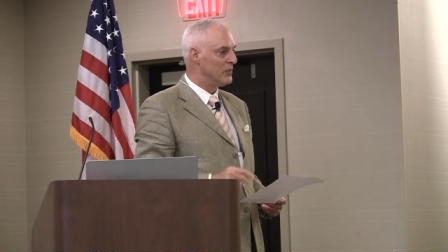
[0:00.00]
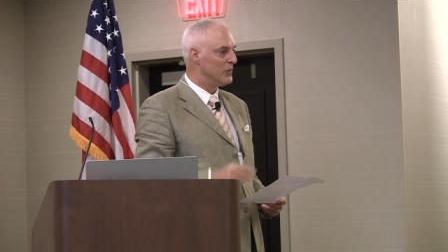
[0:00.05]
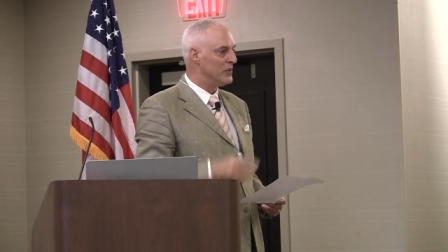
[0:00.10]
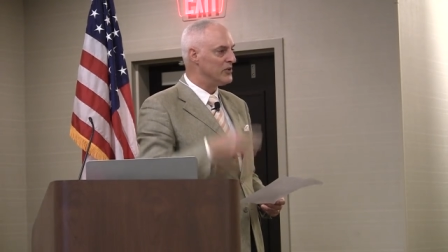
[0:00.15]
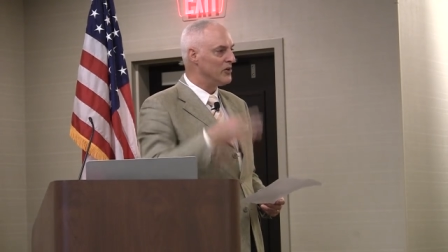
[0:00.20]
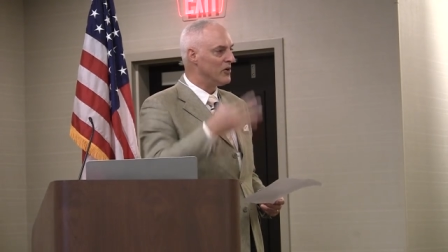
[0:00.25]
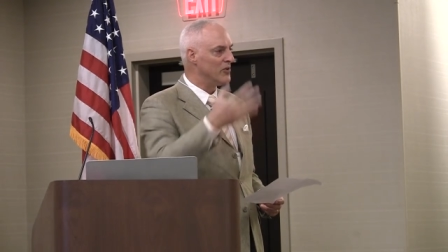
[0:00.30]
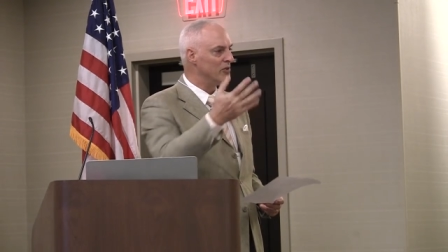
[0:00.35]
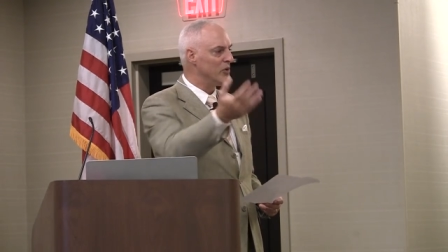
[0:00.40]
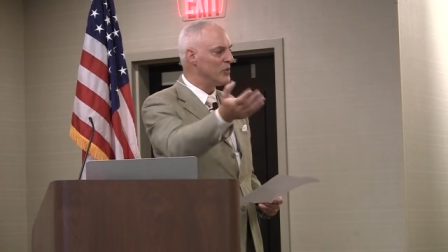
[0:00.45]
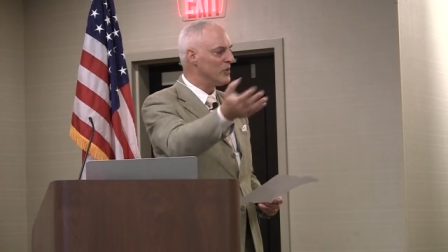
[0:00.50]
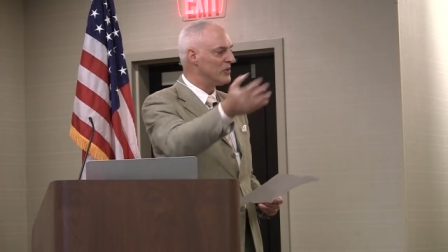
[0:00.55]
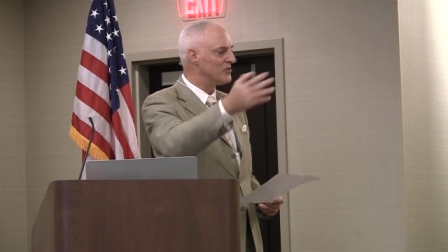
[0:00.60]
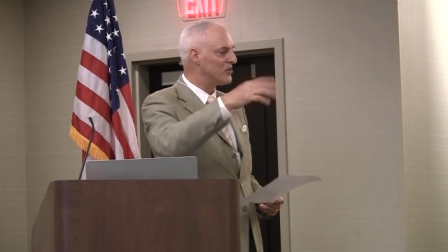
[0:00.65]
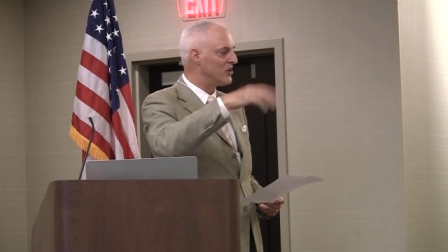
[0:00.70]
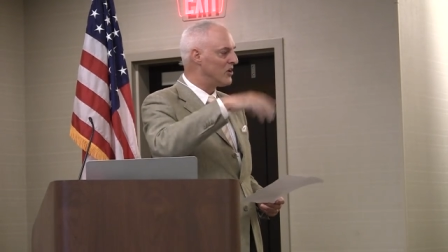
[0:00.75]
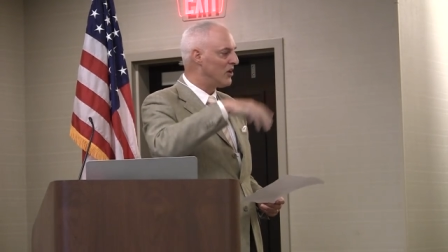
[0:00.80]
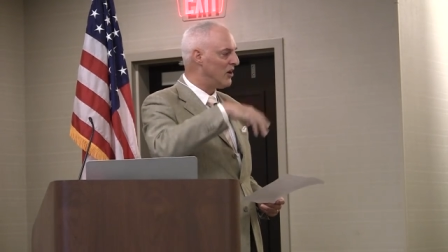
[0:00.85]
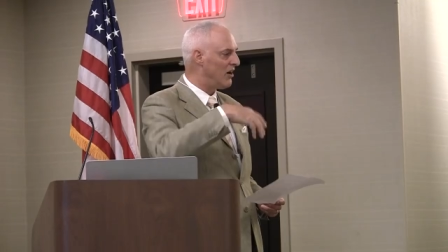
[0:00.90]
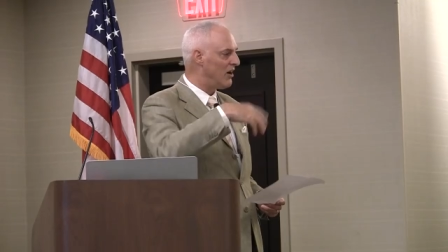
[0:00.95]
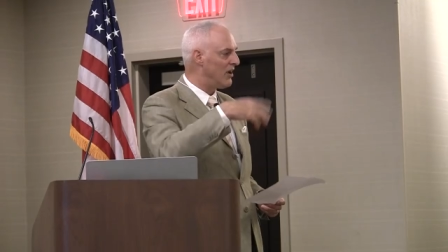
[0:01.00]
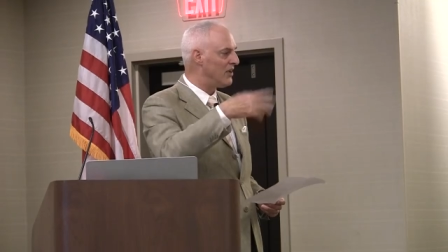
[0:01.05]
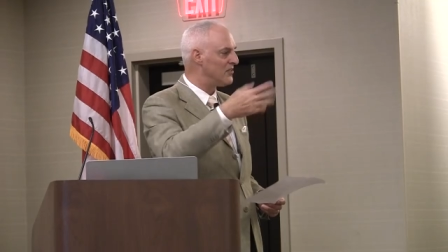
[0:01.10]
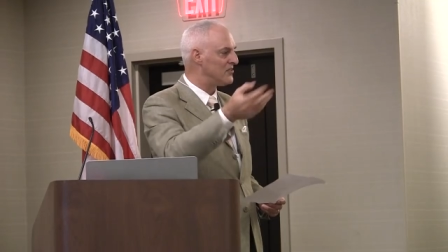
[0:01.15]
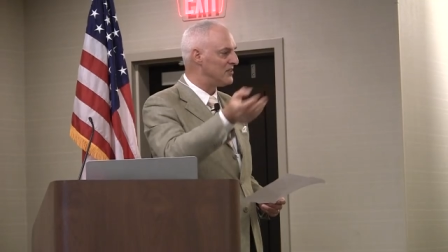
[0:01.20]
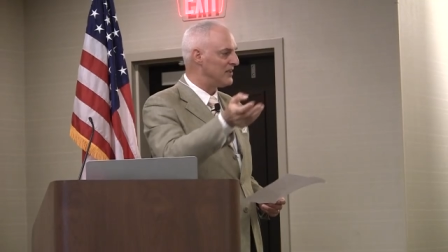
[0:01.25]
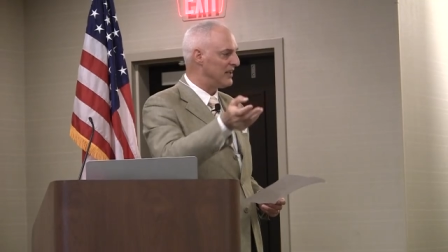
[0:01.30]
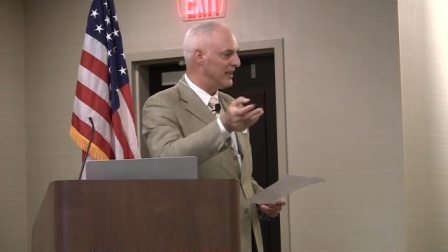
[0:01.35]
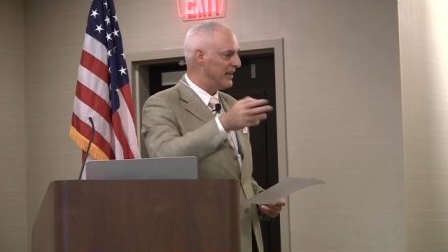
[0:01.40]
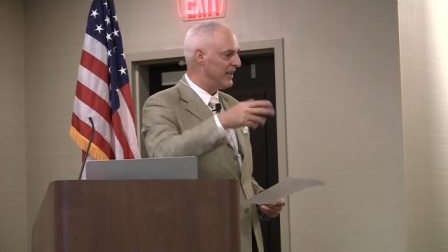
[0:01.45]
We don't know what's
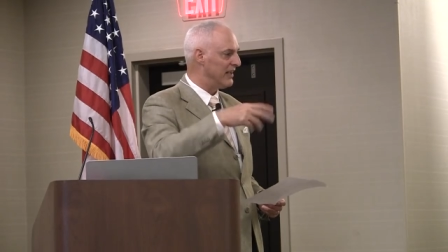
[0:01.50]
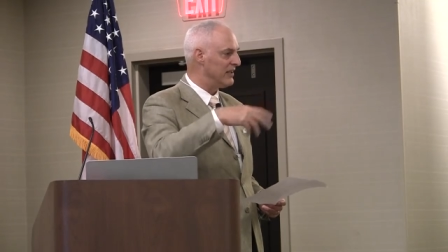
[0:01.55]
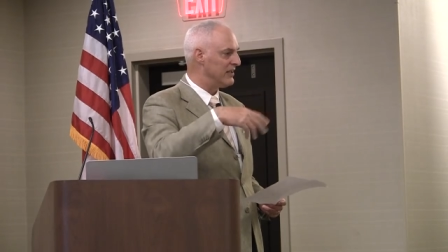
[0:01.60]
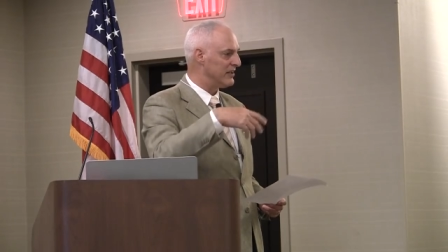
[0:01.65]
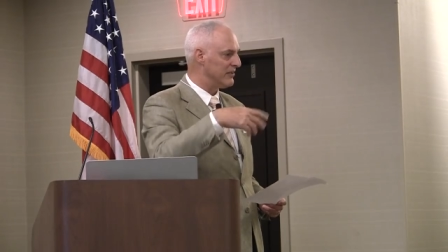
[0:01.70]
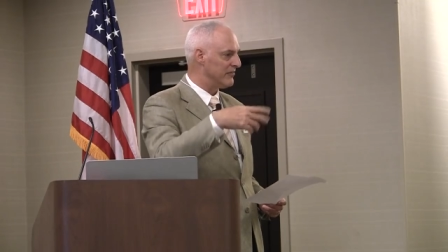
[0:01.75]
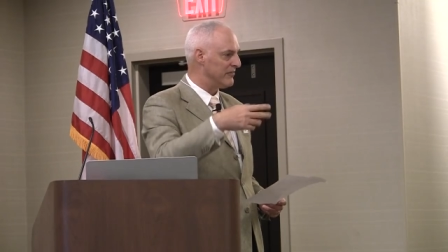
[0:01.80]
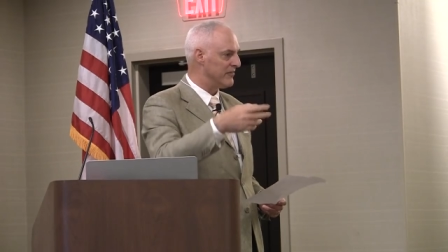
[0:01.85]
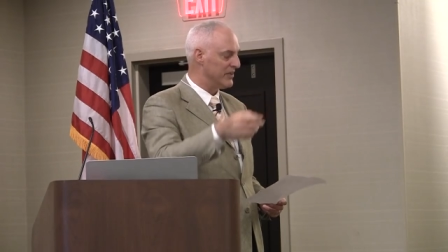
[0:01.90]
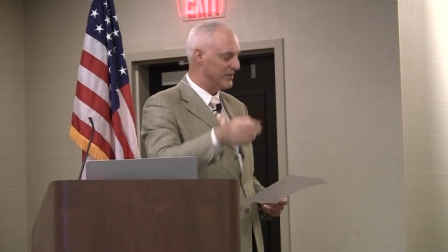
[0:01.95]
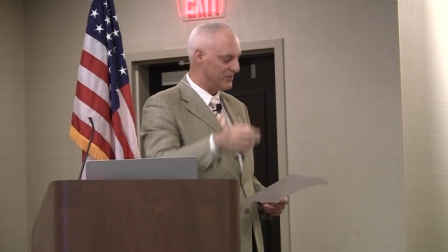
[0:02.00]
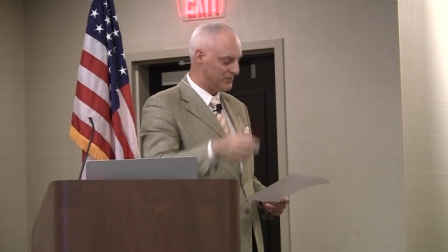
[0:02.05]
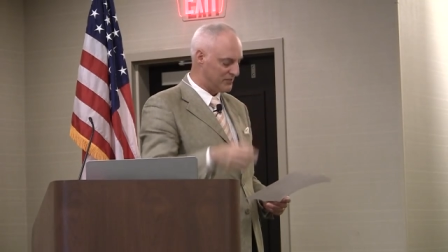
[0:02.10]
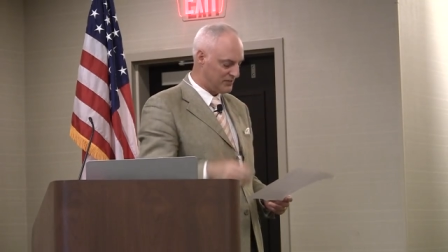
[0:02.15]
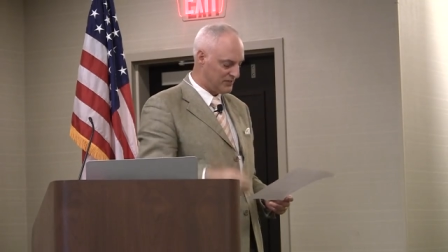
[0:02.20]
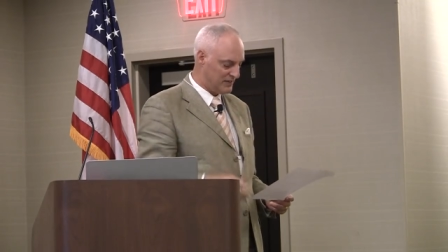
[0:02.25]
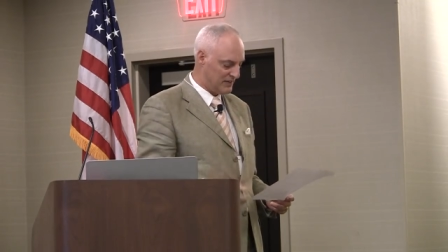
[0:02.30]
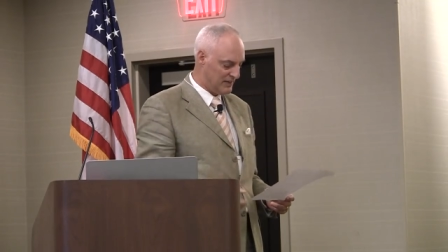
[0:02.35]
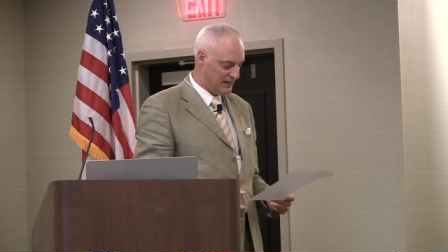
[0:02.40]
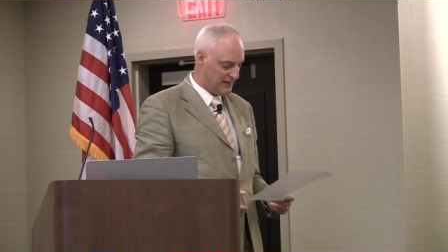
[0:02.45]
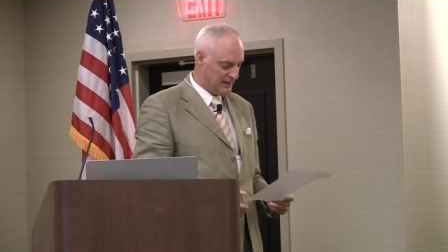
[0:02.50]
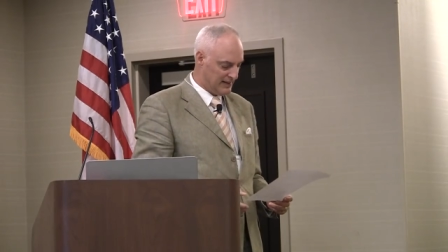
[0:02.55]
causing any of this,